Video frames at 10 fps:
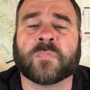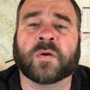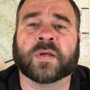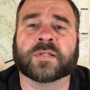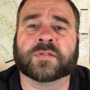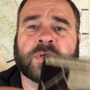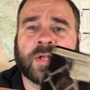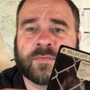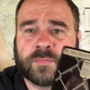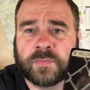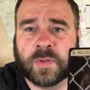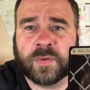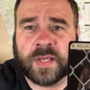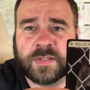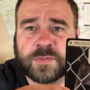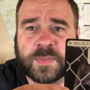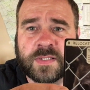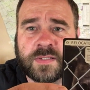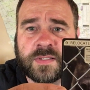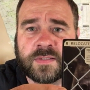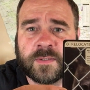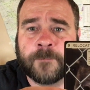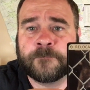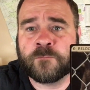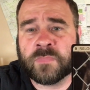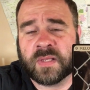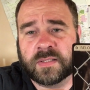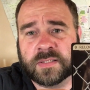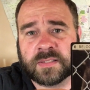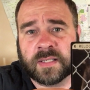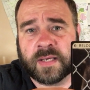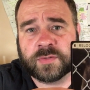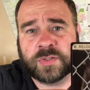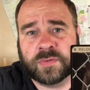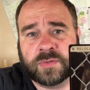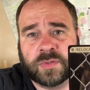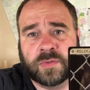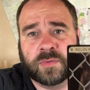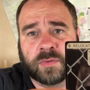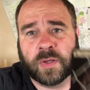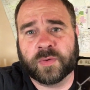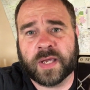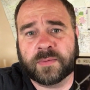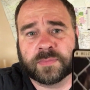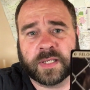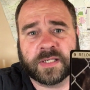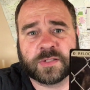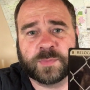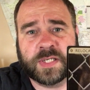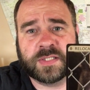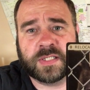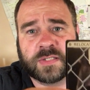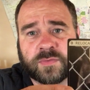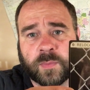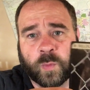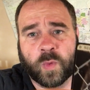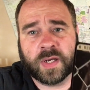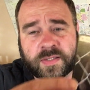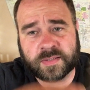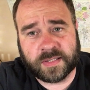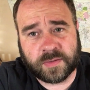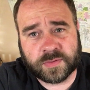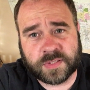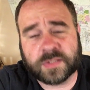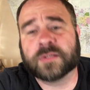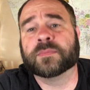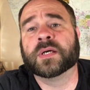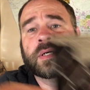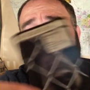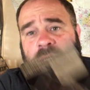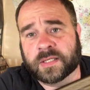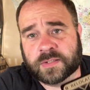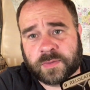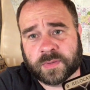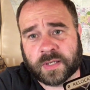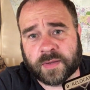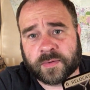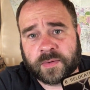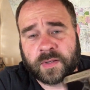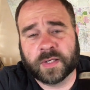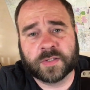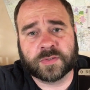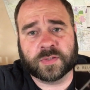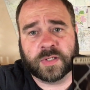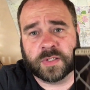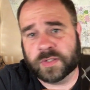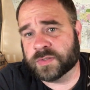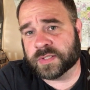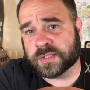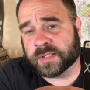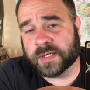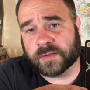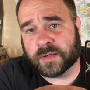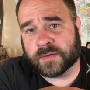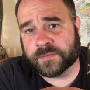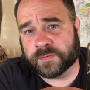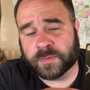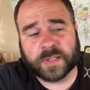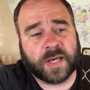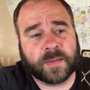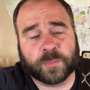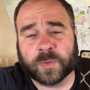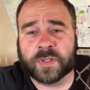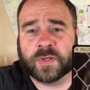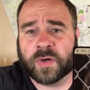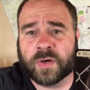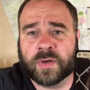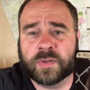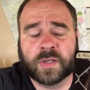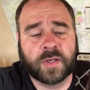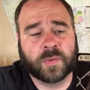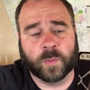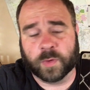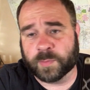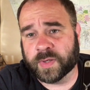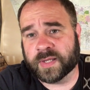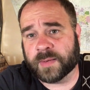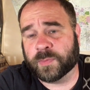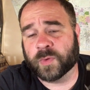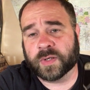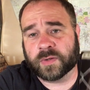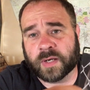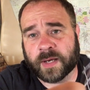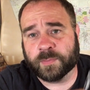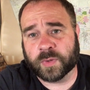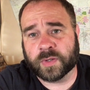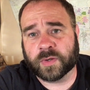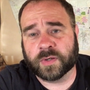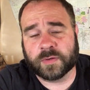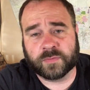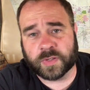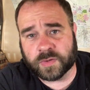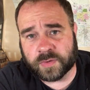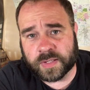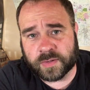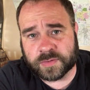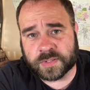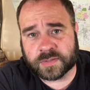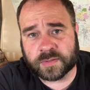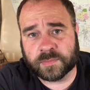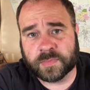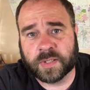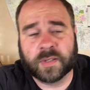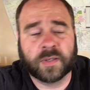Okay, so you have locate species, and this allows you to locate and play a species from one ecosystem into another. So you can use it to kill off a really high point card, or to bring that high point card over to your ecosystem,